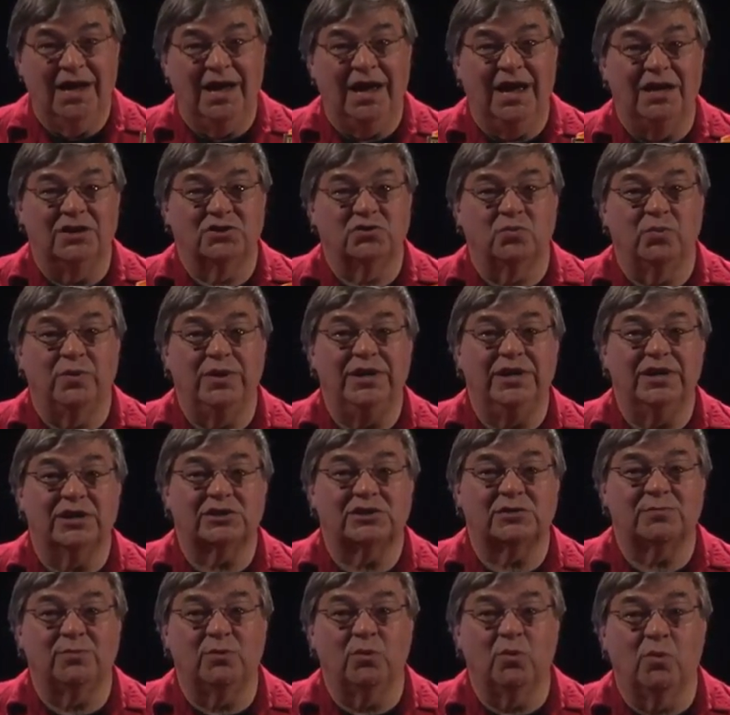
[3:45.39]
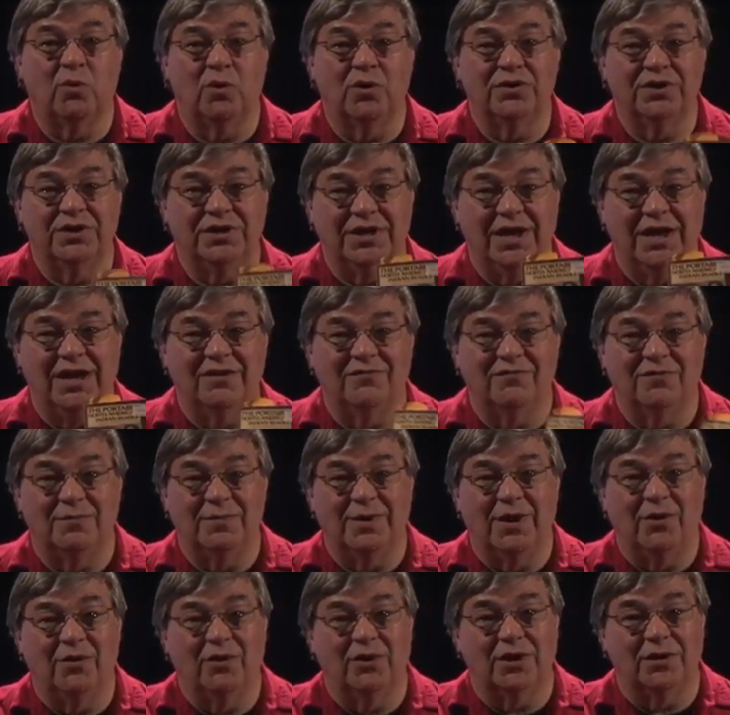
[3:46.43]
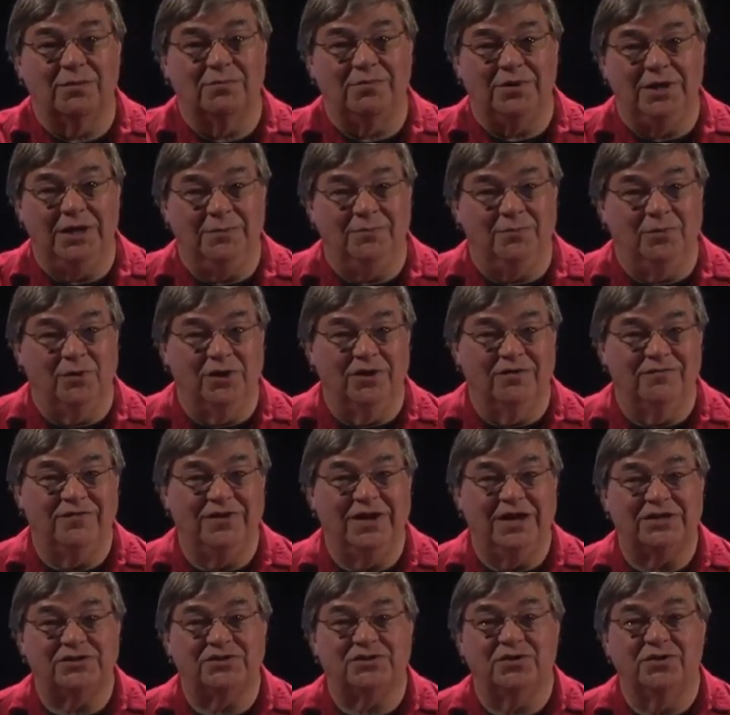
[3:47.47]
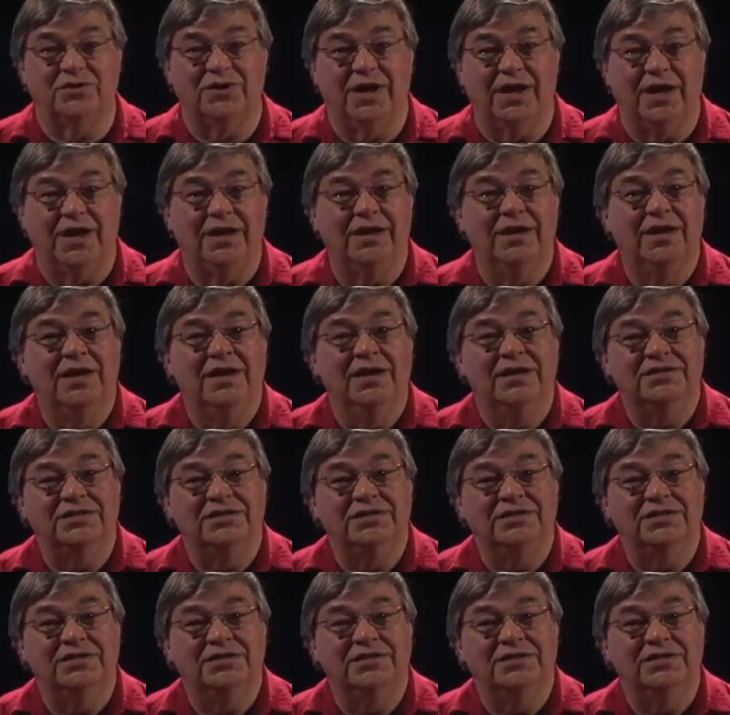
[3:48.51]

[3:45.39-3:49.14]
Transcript: as we explore the Native American people of yesterday,